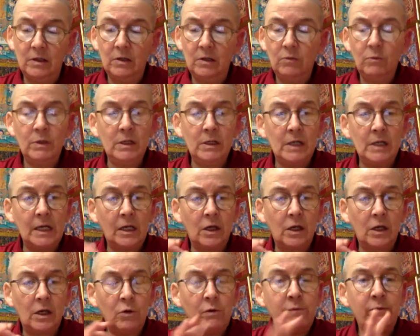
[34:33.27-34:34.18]
We let
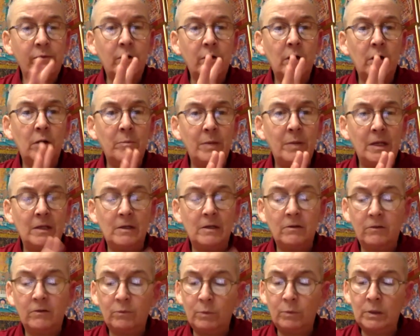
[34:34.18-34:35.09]
go of our
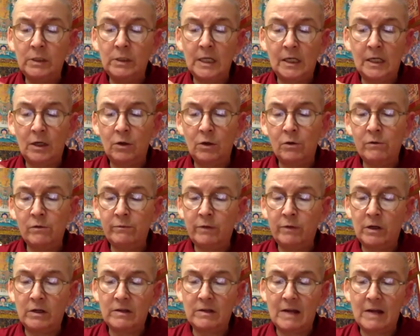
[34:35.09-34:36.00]
opinions. We let go of
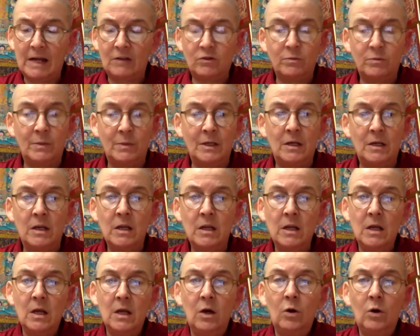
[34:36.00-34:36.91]
our attachment,
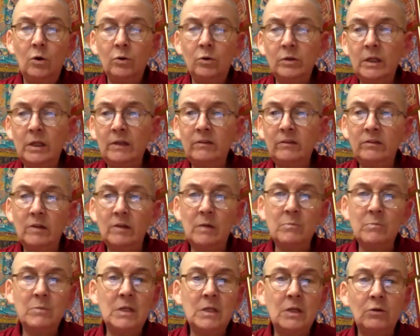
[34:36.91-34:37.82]
holding
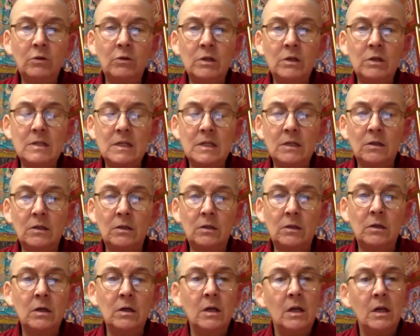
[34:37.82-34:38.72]
some near and
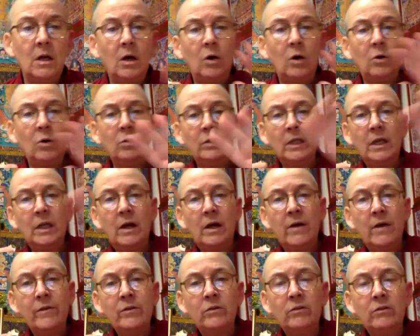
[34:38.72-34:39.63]
dear, holding
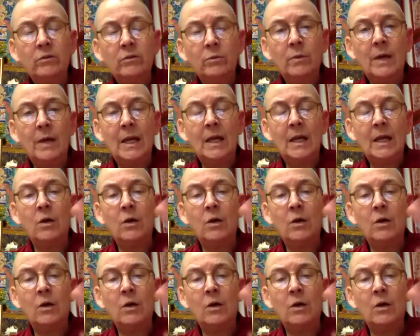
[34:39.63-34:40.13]
others away.